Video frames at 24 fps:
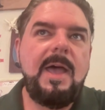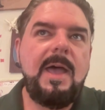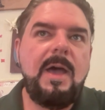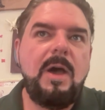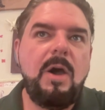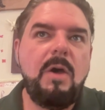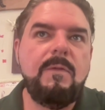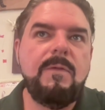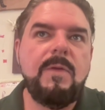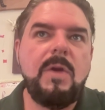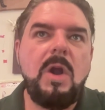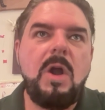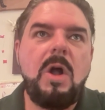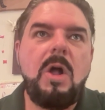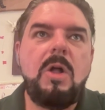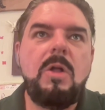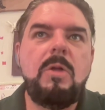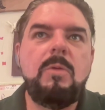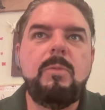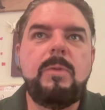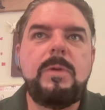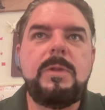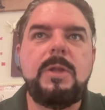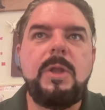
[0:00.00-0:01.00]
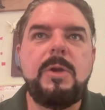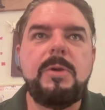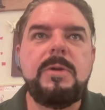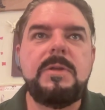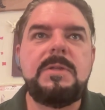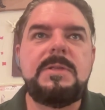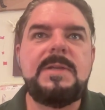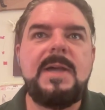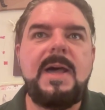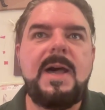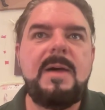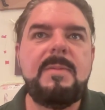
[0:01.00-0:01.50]
overall, with
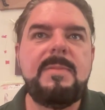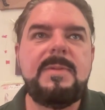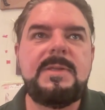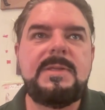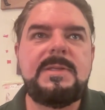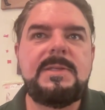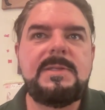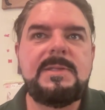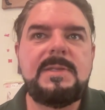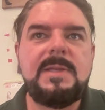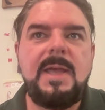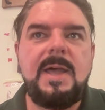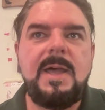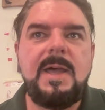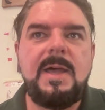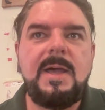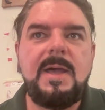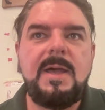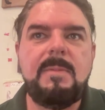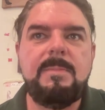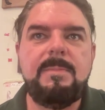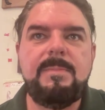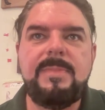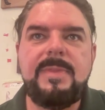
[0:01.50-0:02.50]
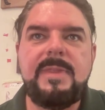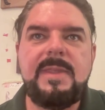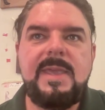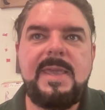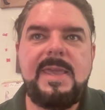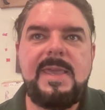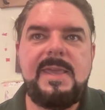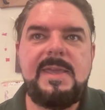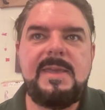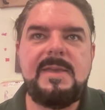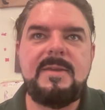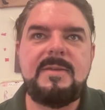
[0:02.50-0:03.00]
Logan Thomas, uh,
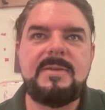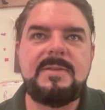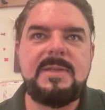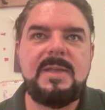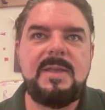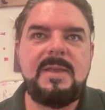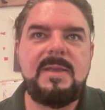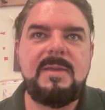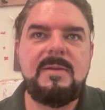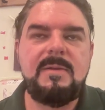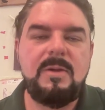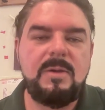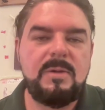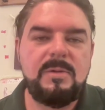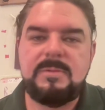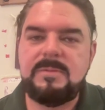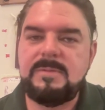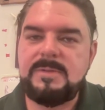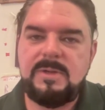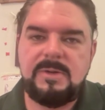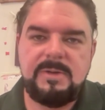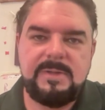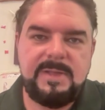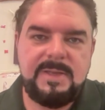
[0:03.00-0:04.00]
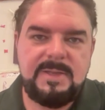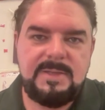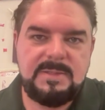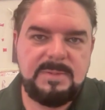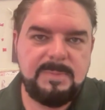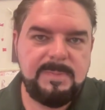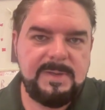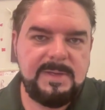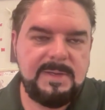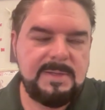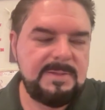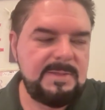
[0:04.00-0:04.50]
he is a uh, certainly he's a
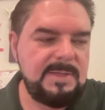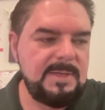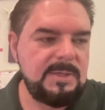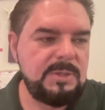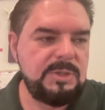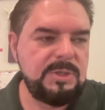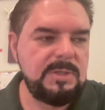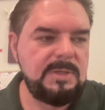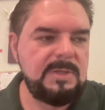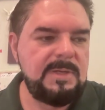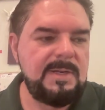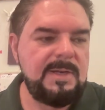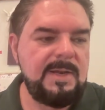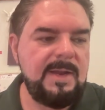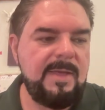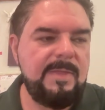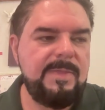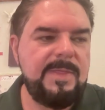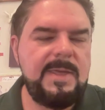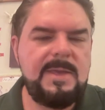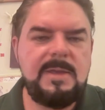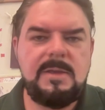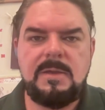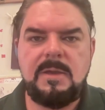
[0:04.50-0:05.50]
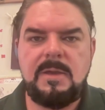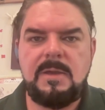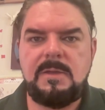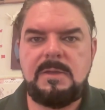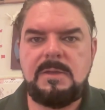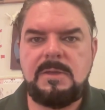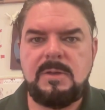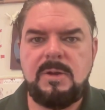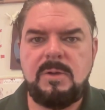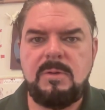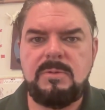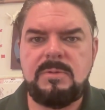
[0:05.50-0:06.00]
big addition, and I think,
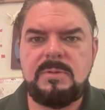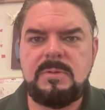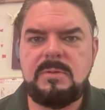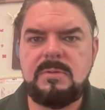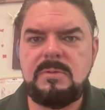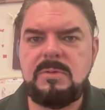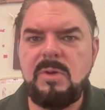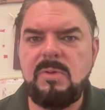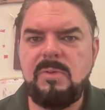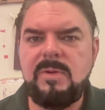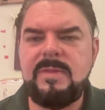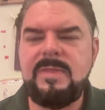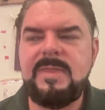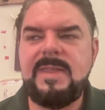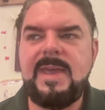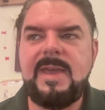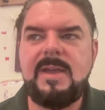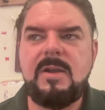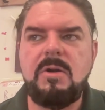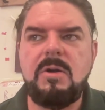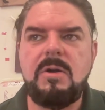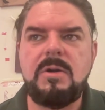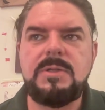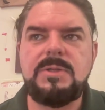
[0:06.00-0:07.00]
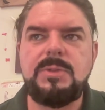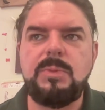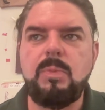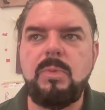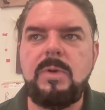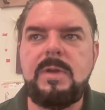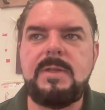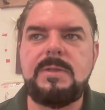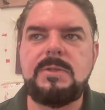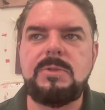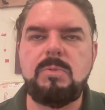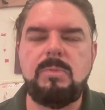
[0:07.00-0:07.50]
you know, knowing that Carson
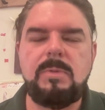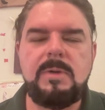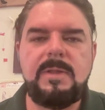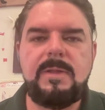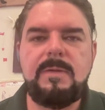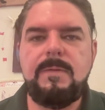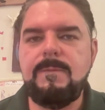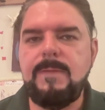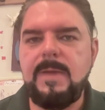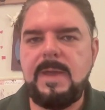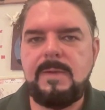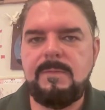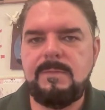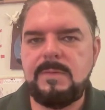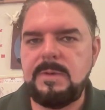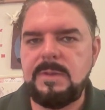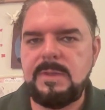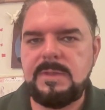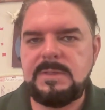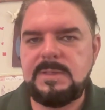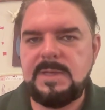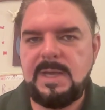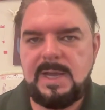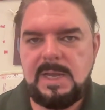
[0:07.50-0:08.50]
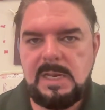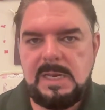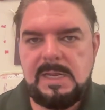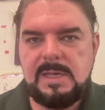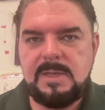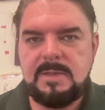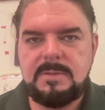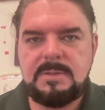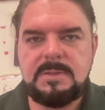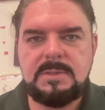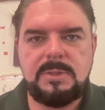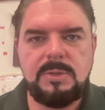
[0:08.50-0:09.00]
Wentz really favored the tight
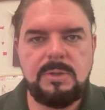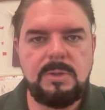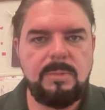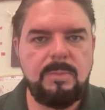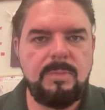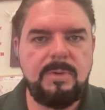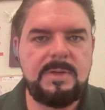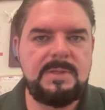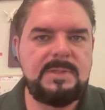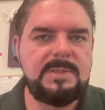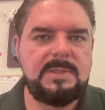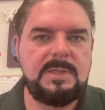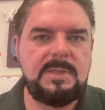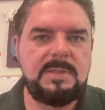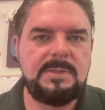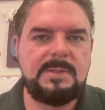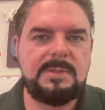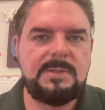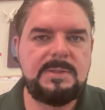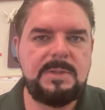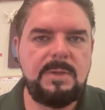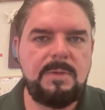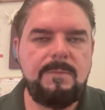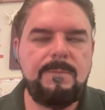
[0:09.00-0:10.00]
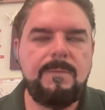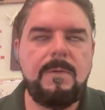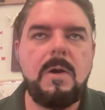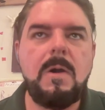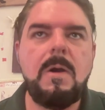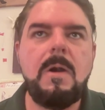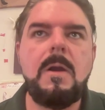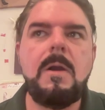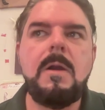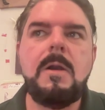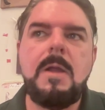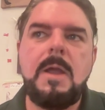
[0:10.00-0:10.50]
ends during preseason so
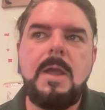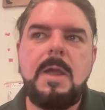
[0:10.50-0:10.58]
far,